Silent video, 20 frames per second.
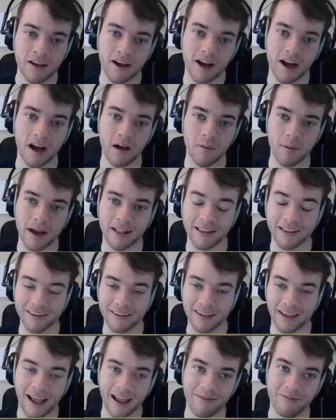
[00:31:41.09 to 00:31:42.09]
Um, I,
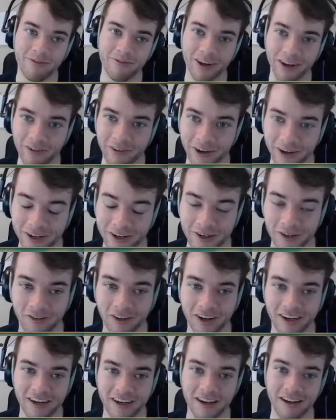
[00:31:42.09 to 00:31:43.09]
I'm very, very
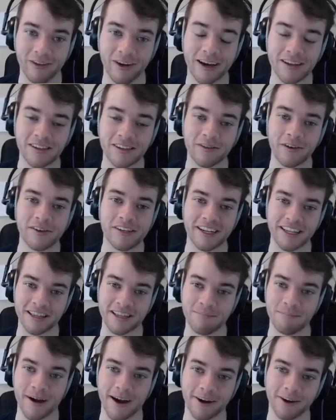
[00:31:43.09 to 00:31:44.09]
introverted. If you guys have ever taken
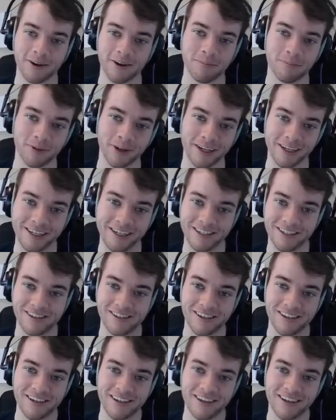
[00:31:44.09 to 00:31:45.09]
the
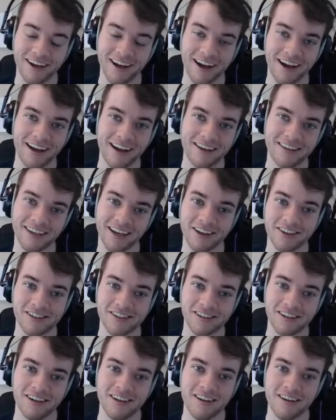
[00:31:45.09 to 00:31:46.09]
Myers-Briggs uh,
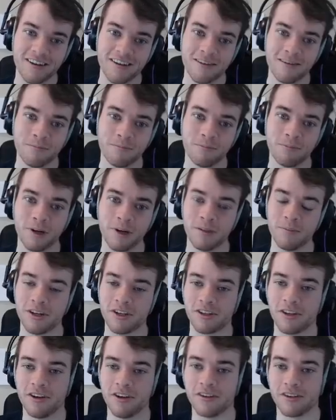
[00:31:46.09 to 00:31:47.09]
test, pretty
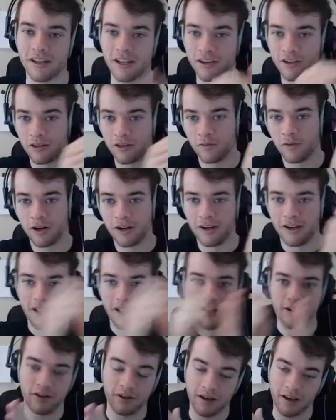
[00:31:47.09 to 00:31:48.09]
much there's an introverted and
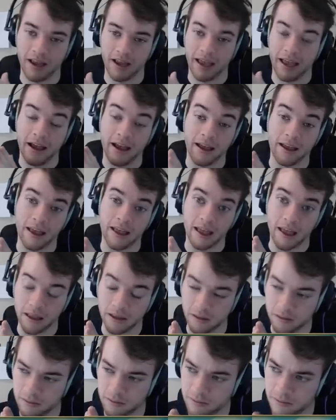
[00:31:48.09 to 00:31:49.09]
an uh, uh,
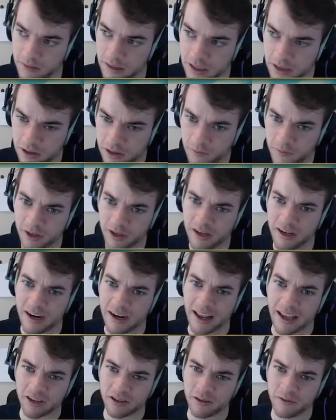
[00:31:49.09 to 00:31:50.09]
introverted
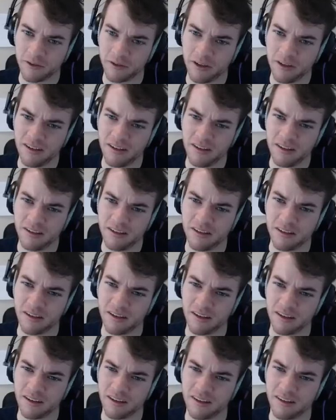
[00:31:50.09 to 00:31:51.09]
and extroverted.
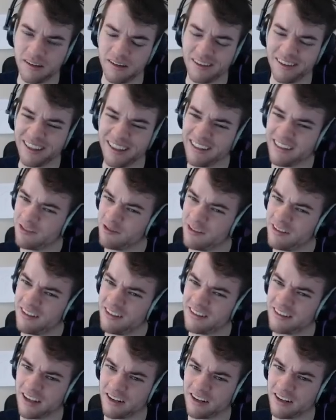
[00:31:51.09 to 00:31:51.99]
I think that's what it is.